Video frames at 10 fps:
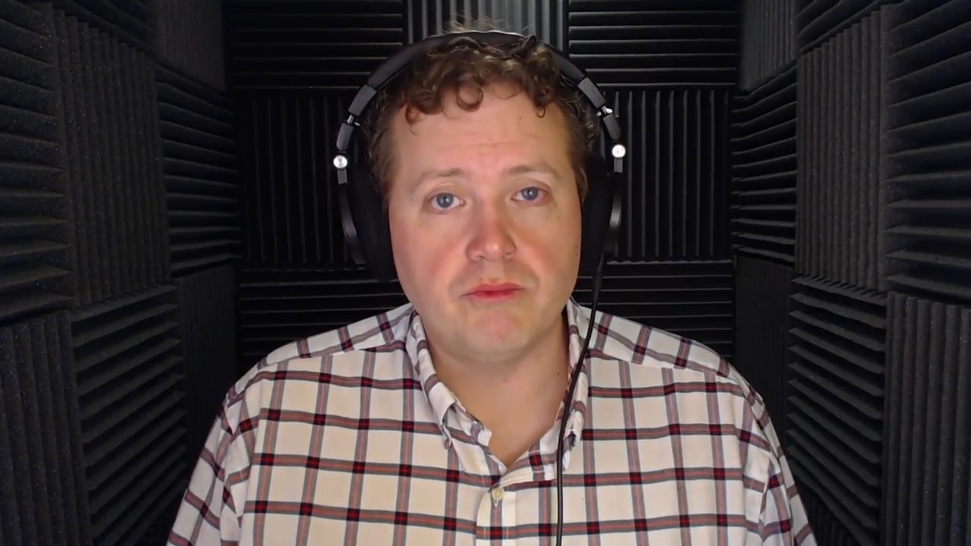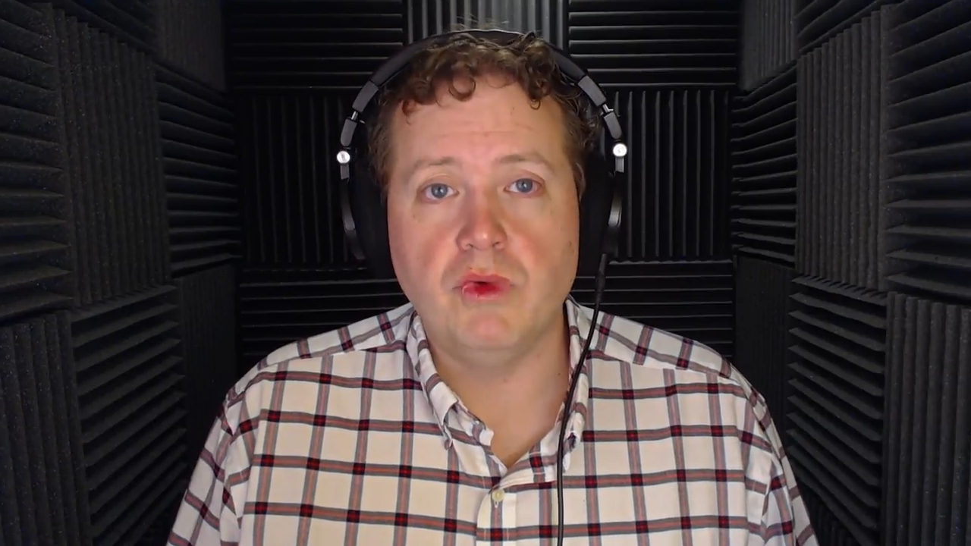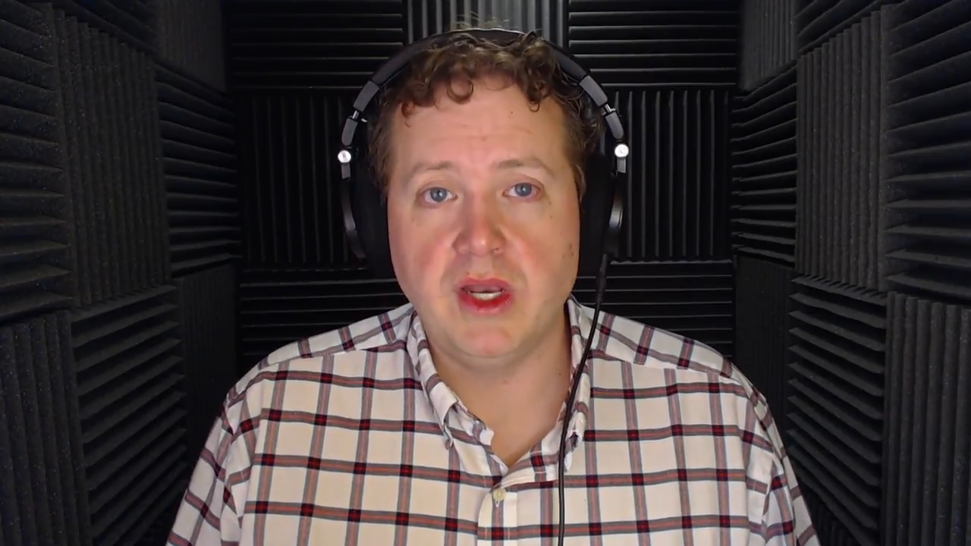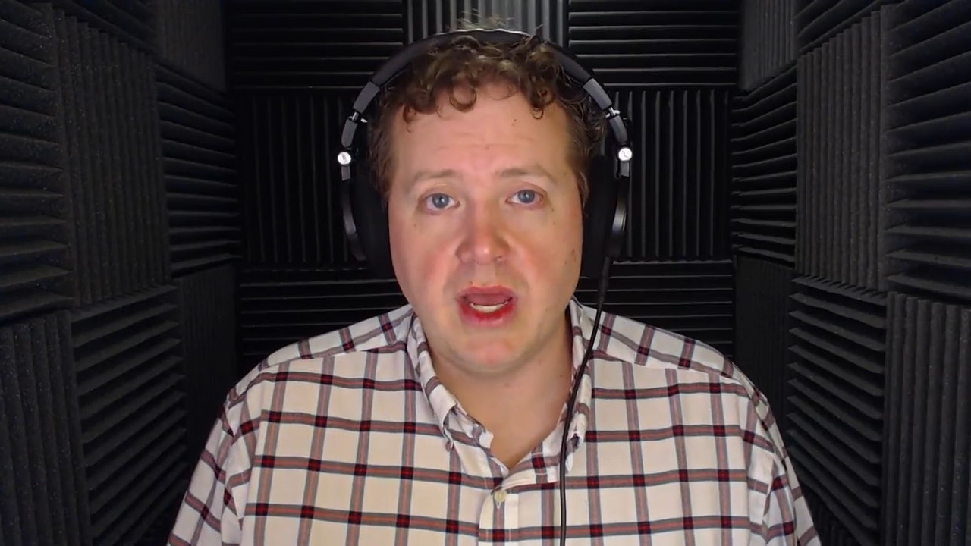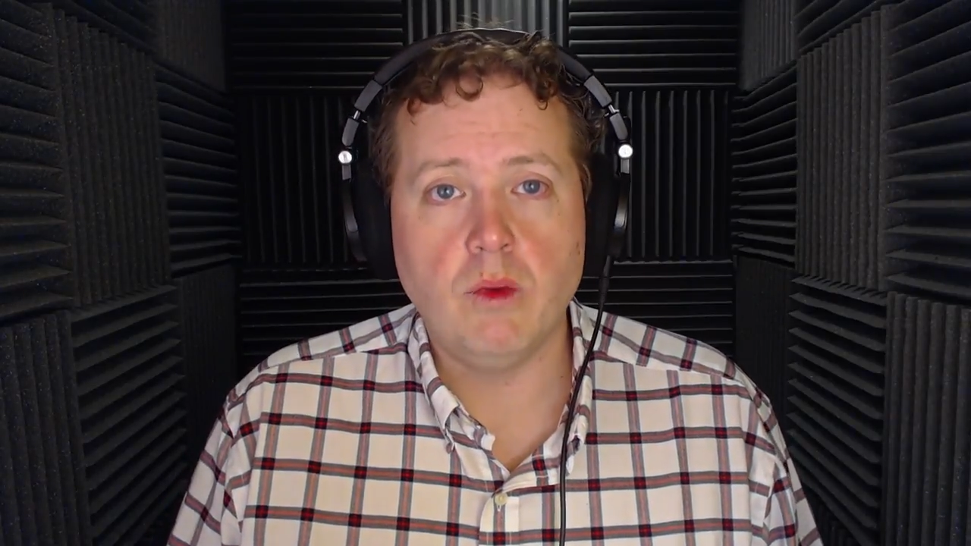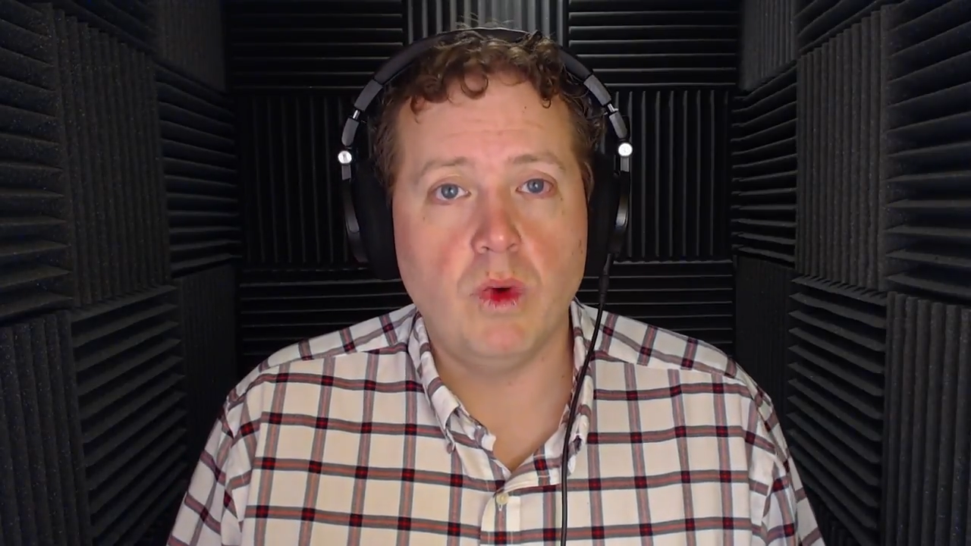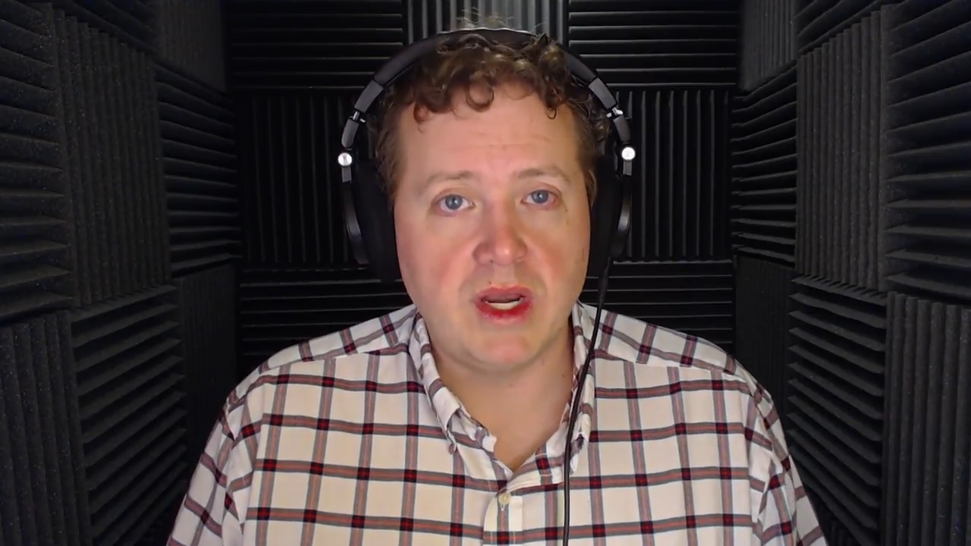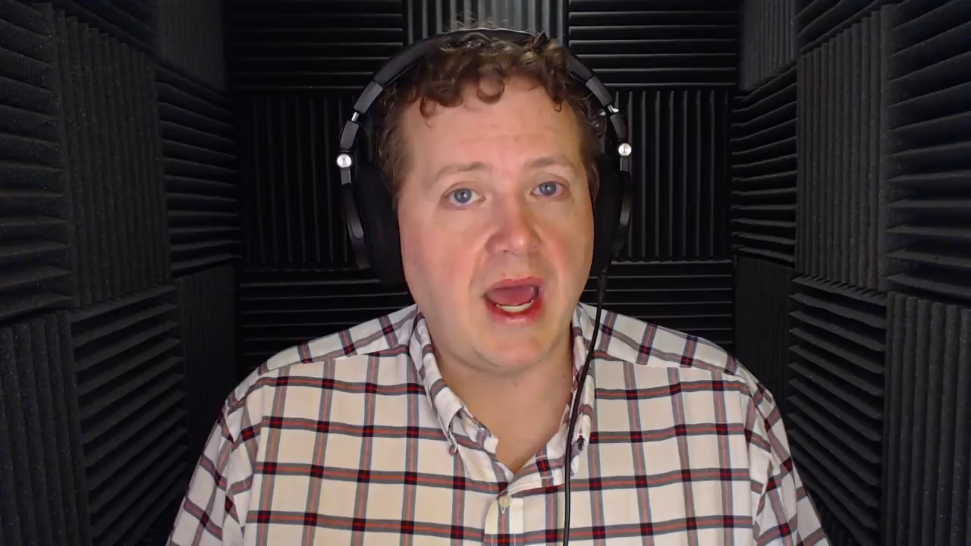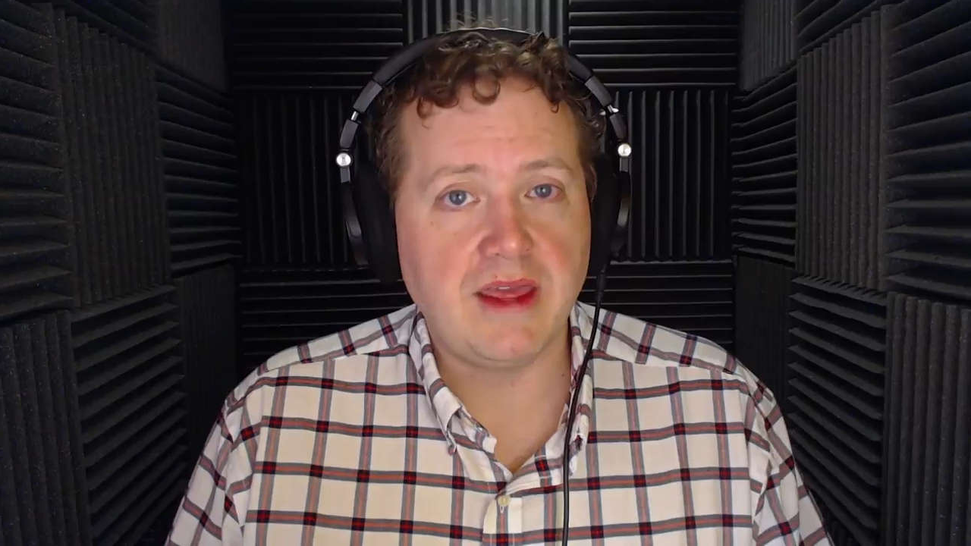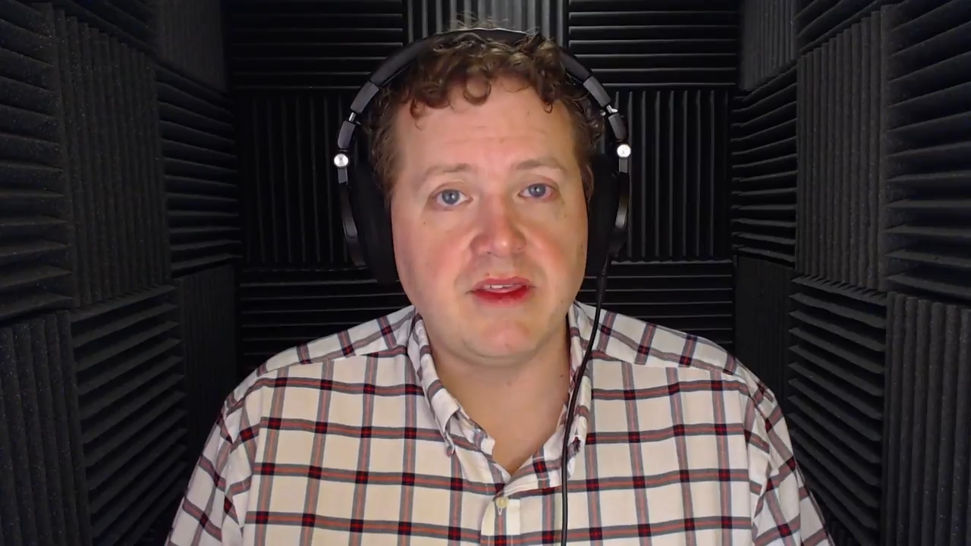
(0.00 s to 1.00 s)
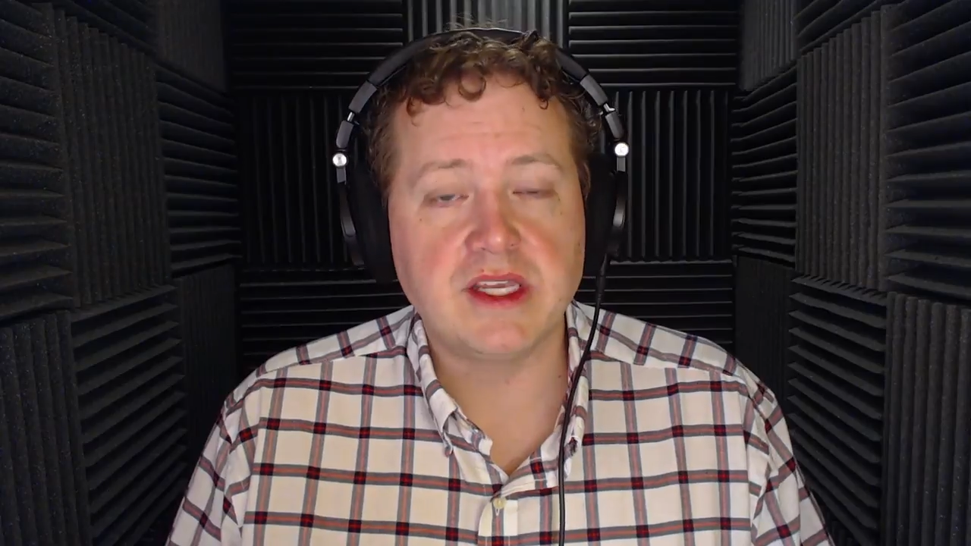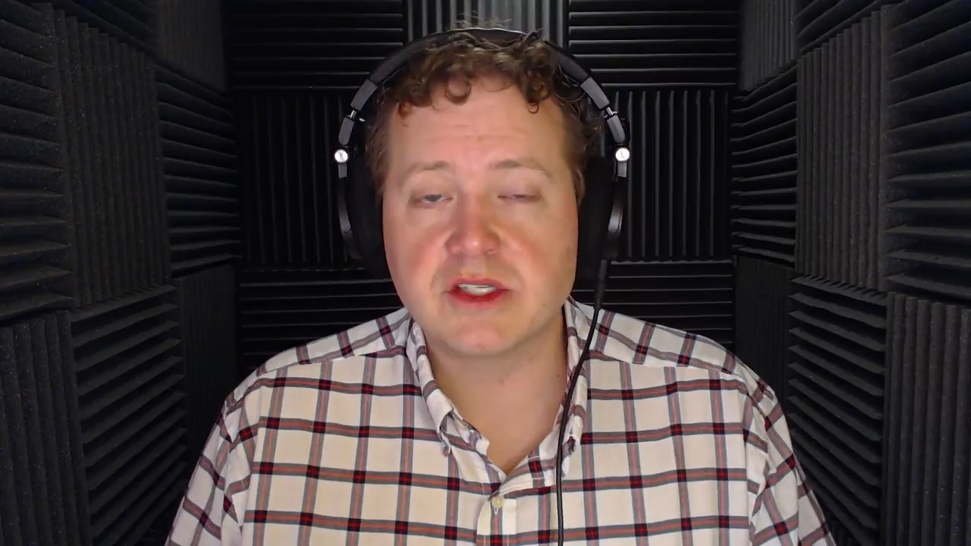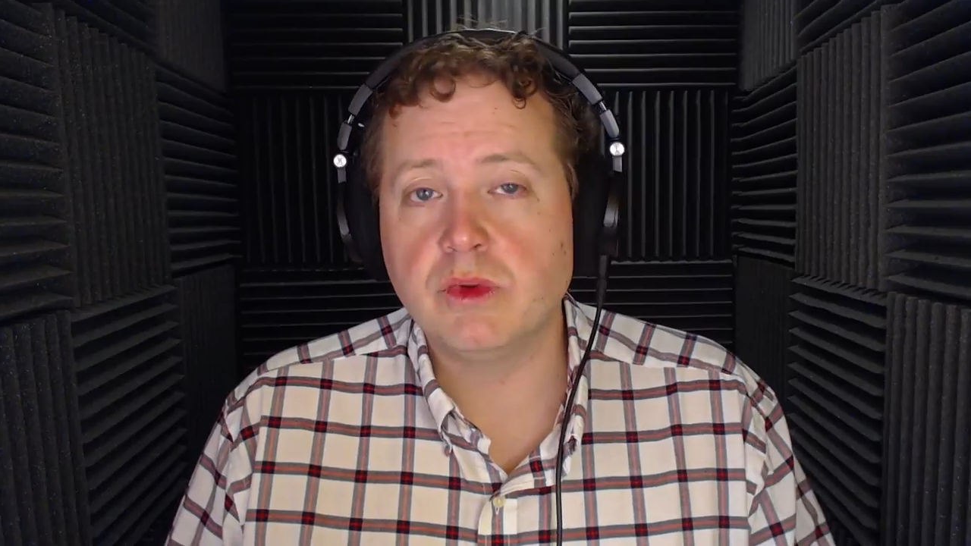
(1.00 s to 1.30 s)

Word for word: run out what I think is